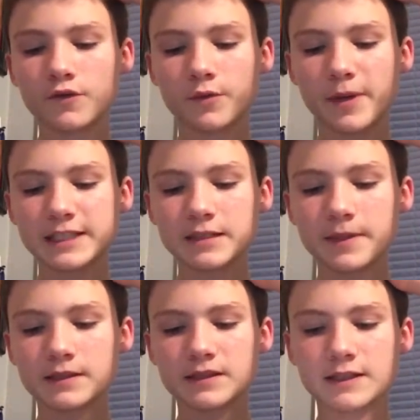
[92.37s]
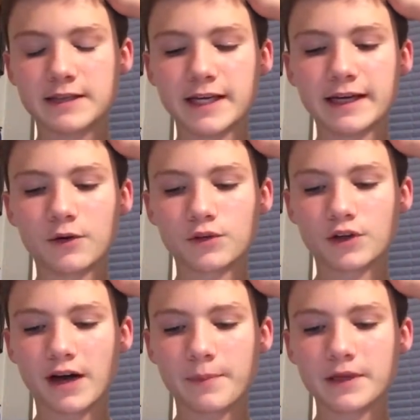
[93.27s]
for Pacybits to take out
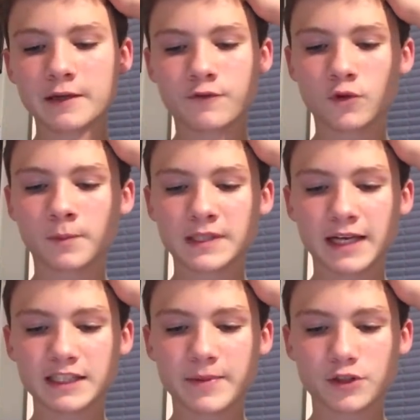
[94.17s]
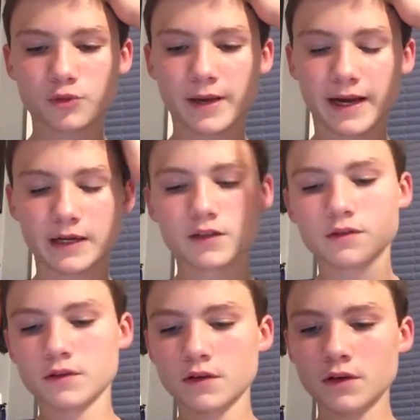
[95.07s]
crappy informs out of special
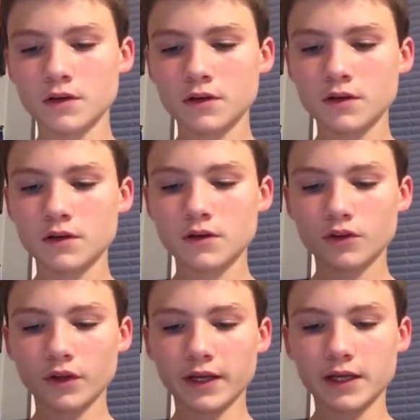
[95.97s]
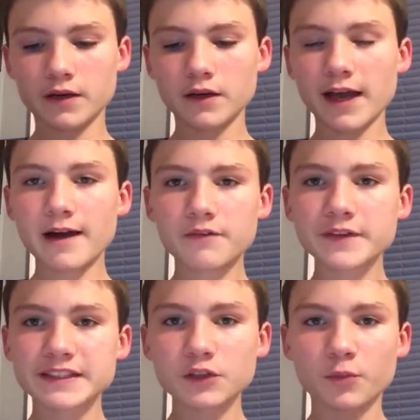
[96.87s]
packs. Like,
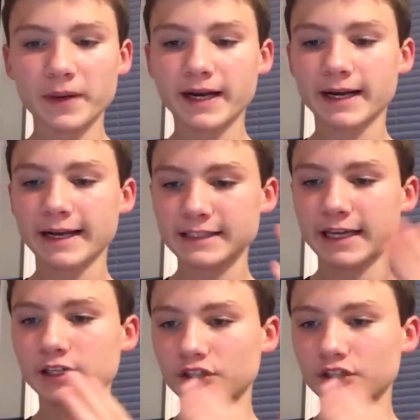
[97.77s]
every single pack has had a